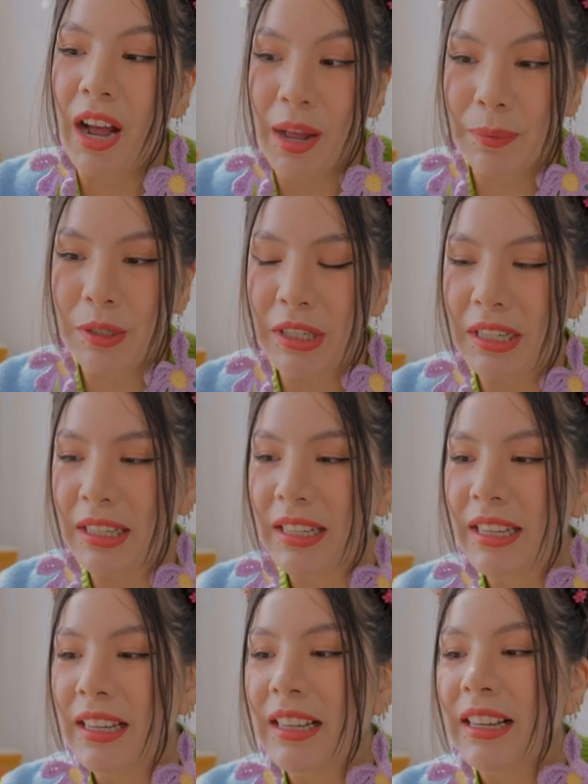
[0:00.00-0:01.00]
option,
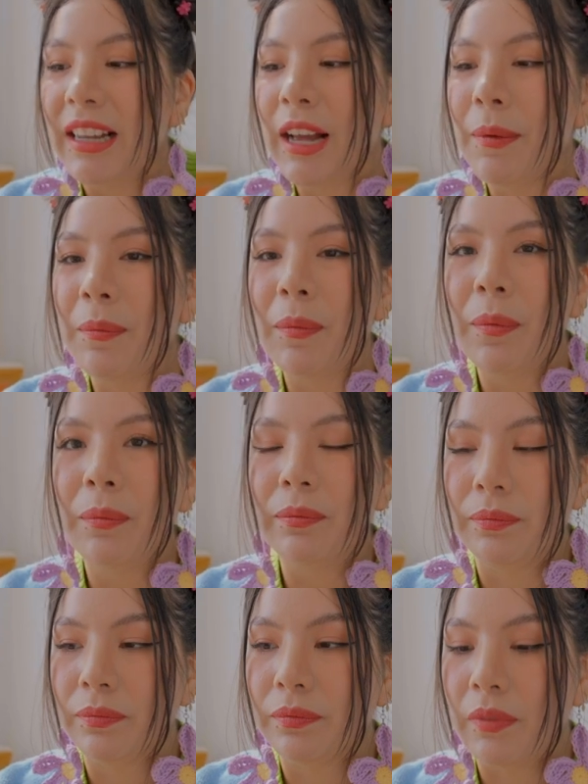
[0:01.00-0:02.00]

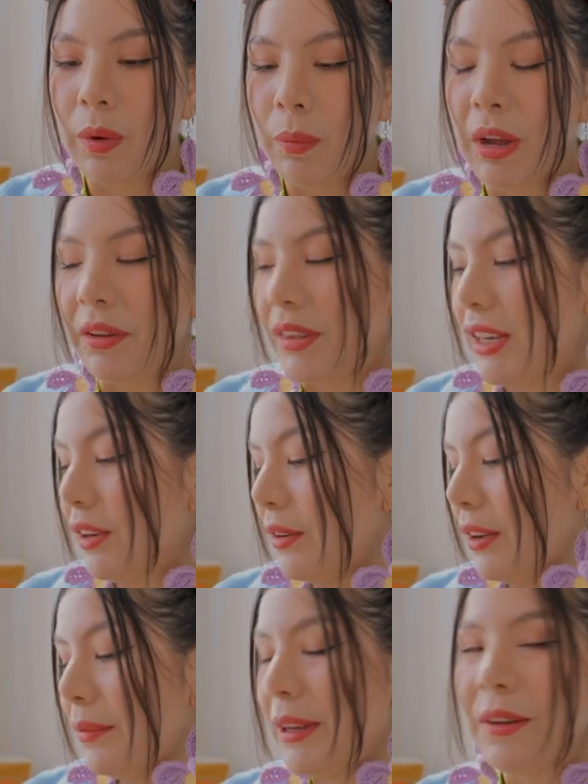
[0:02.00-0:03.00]
wow, thank you,
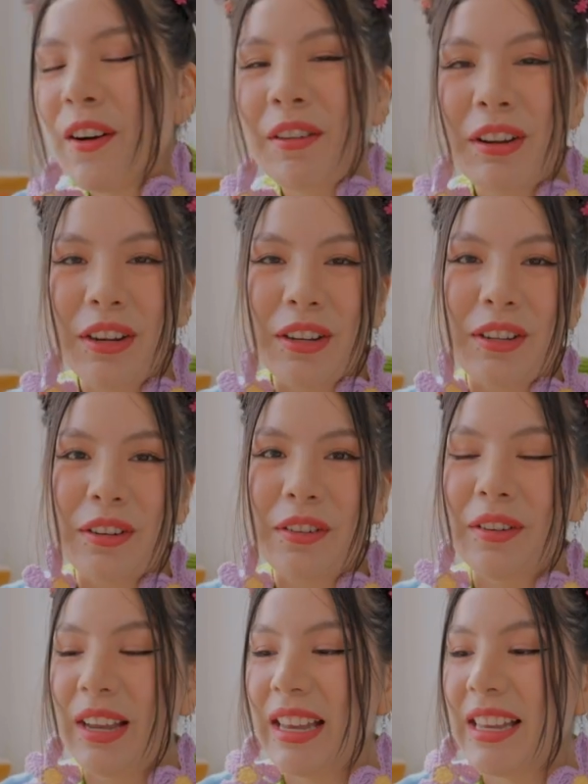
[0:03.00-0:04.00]
Albie. Or what you can
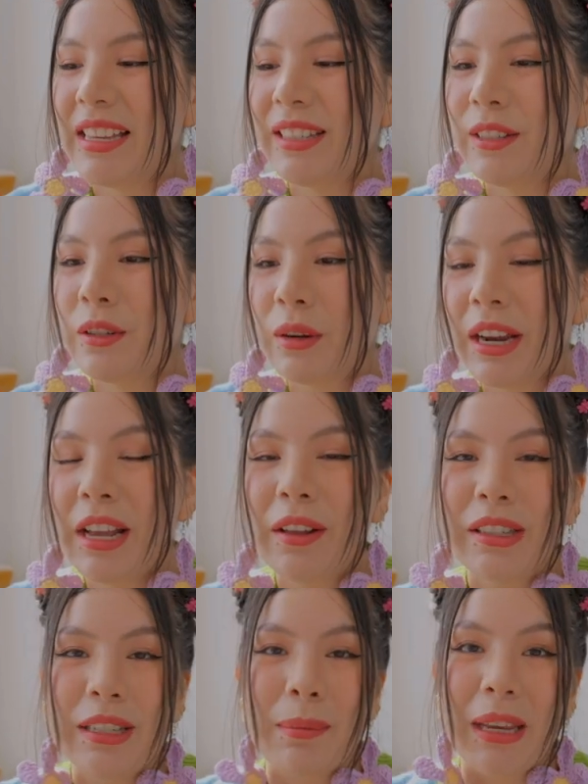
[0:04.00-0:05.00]
do is try
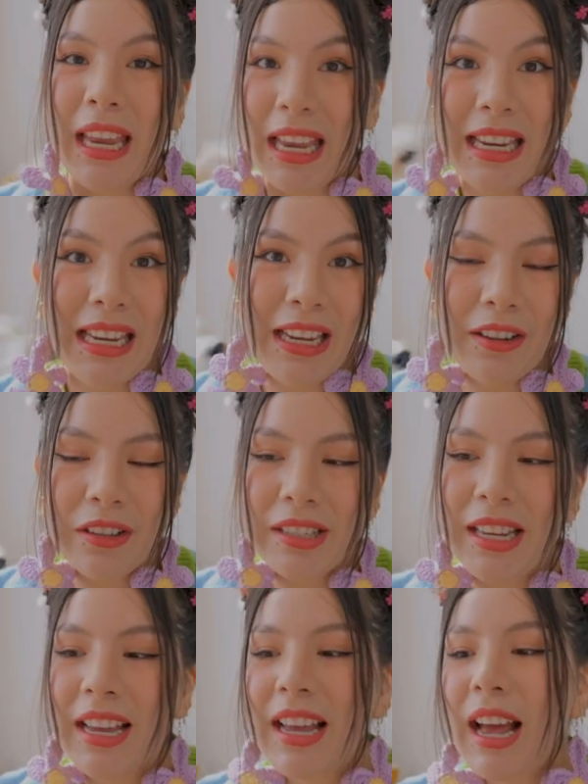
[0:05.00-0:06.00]
out some kitten heels.
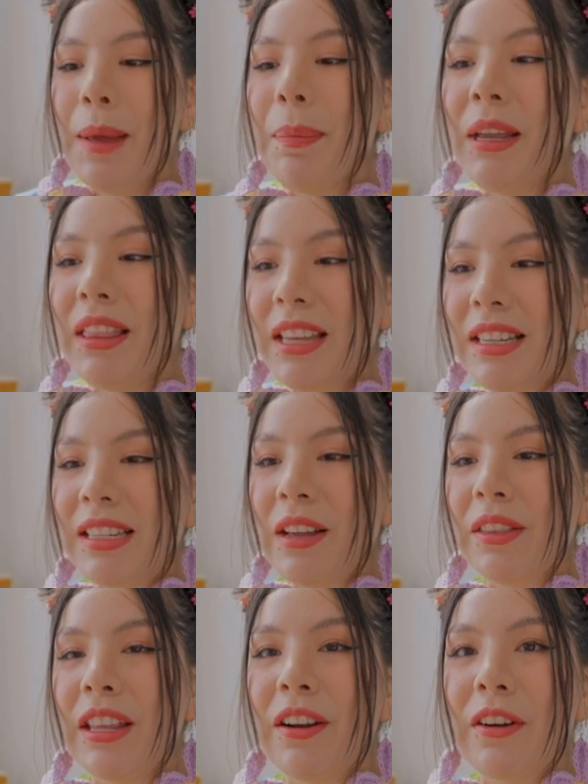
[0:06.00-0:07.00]
I picked these
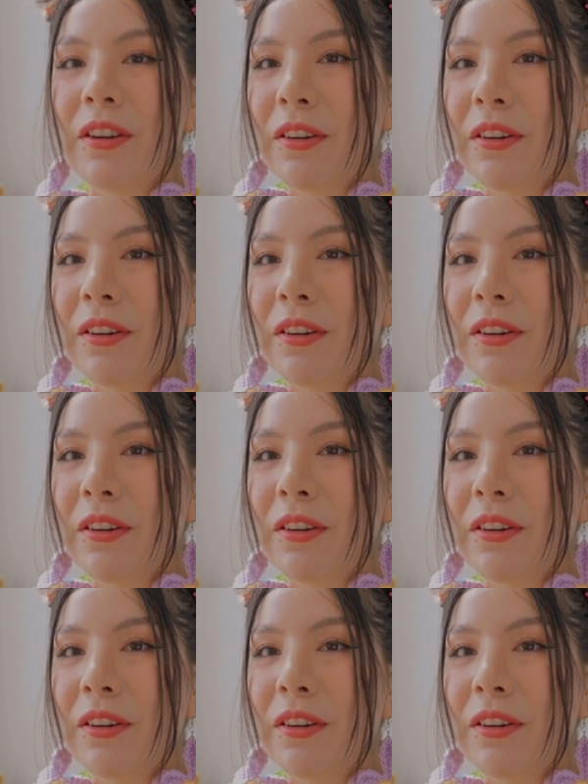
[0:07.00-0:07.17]
out that are